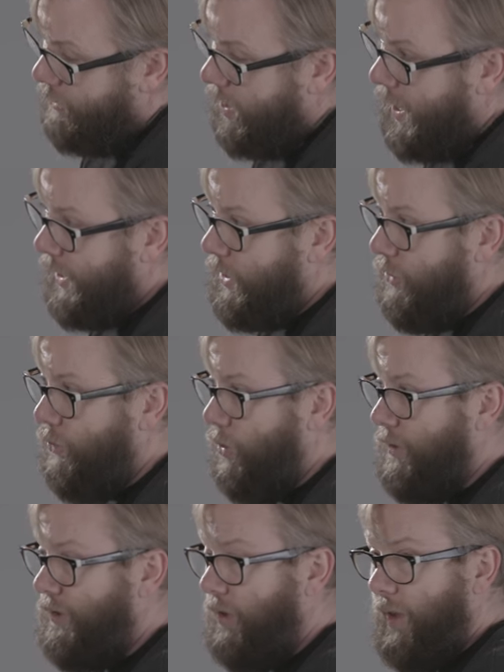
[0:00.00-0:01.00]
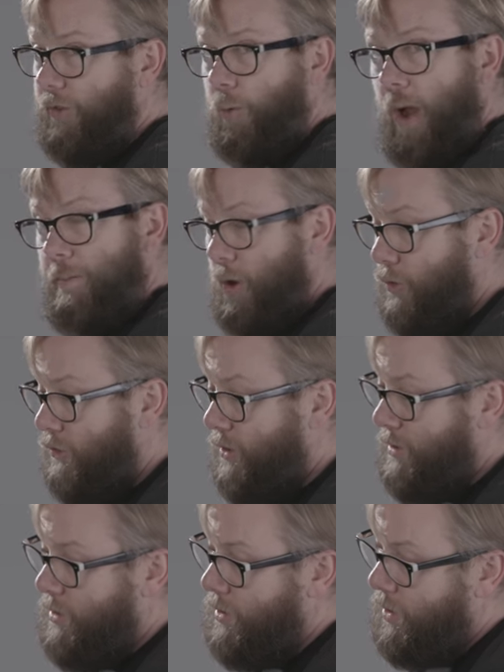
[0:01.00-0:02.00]
drag controls your left to right motion,
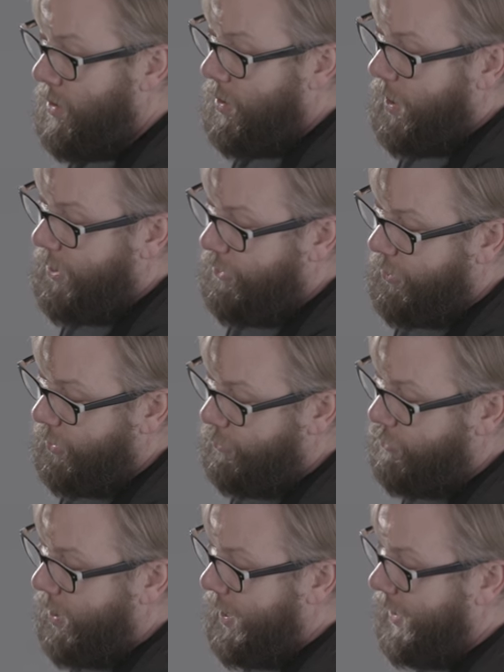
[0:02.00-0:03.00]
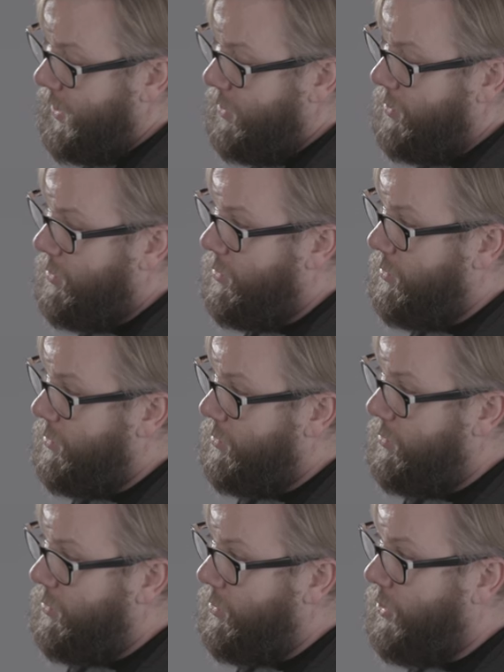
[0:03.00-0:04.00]
and your tilt drag
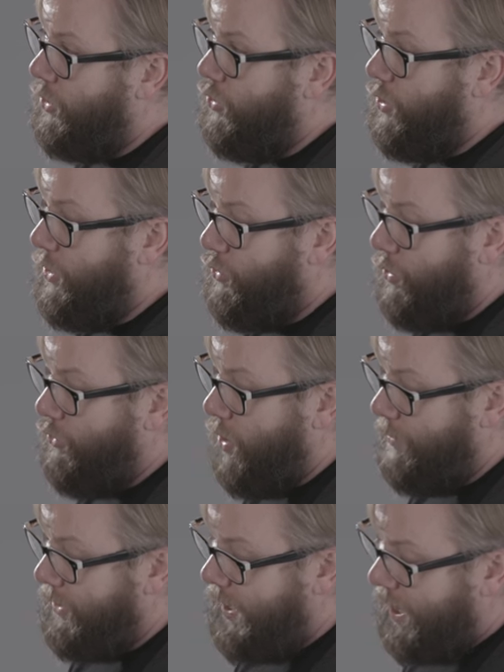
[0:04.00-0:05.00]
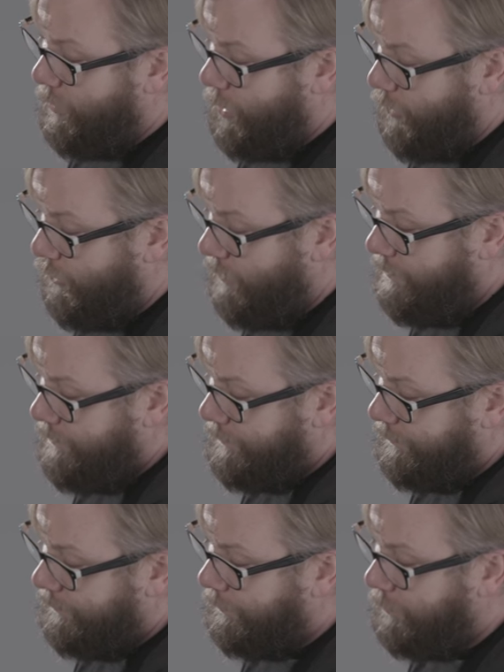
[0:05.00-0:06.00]
controls your up and down motion.
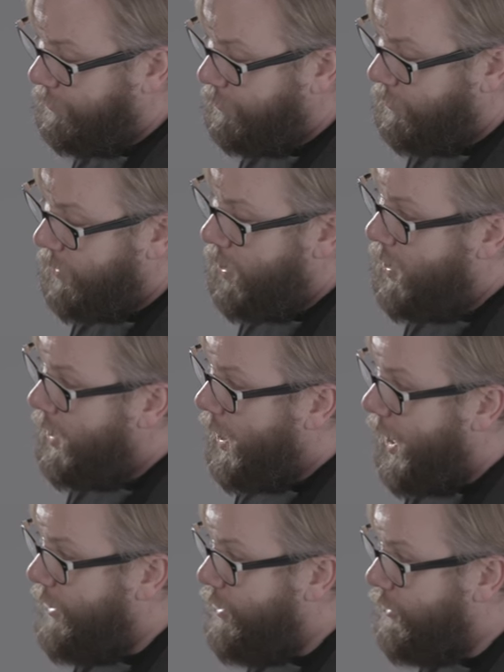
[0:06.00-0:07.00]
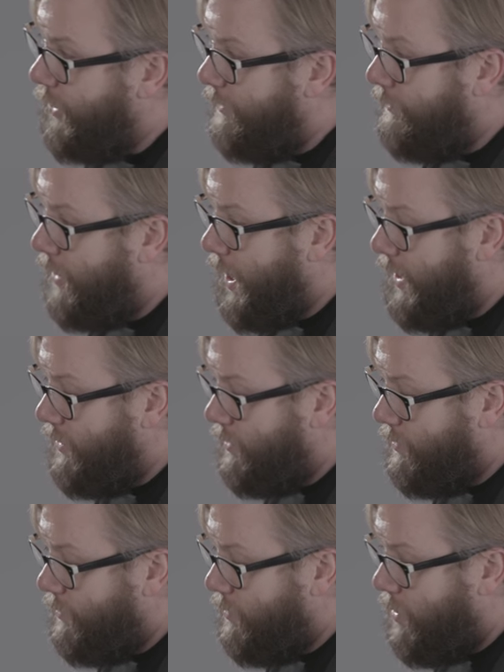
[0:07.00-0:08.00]
And you're just going to find
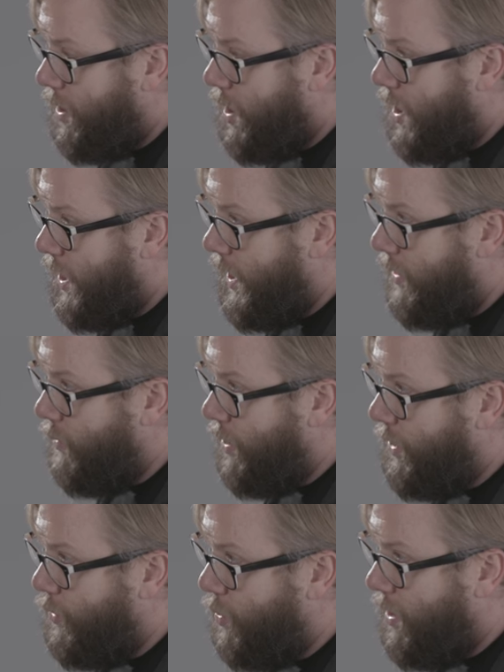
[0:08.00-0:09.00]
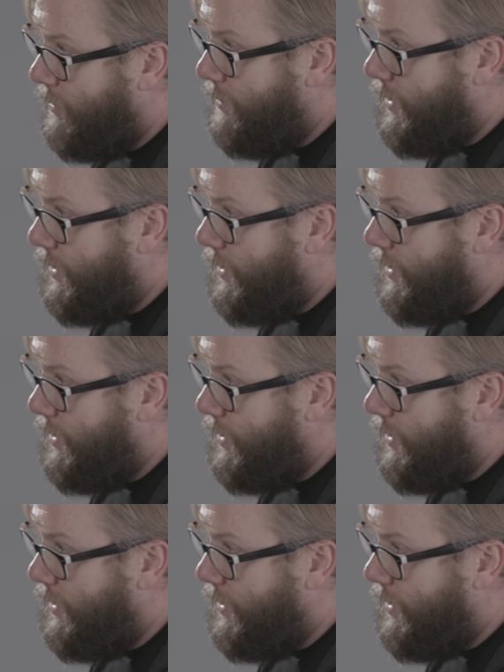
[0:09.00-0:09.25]
right where you want to